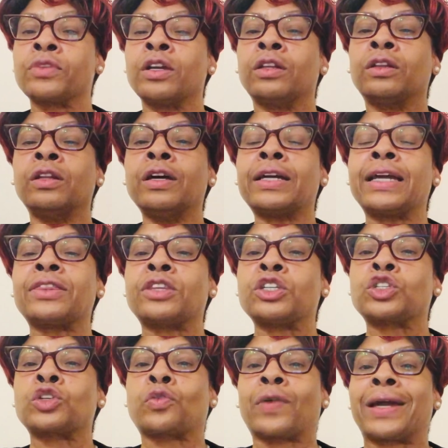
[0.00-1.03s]
look at
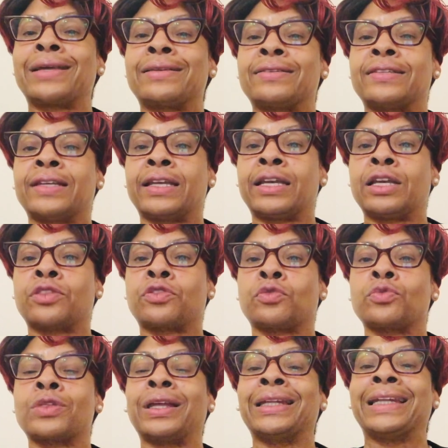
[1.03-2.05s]
this great city
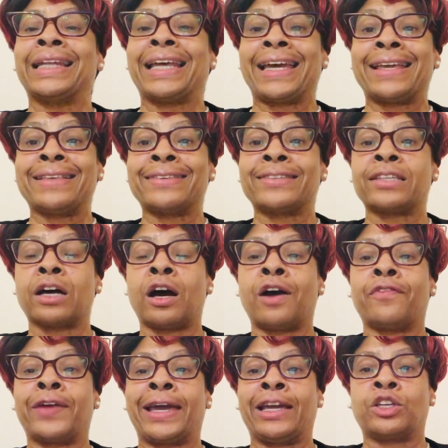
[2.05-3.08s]
through the lens
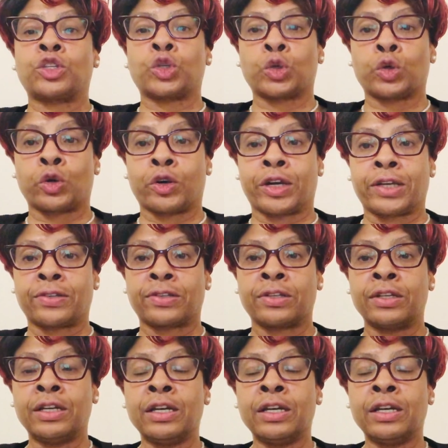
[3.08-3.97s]
of a tourist.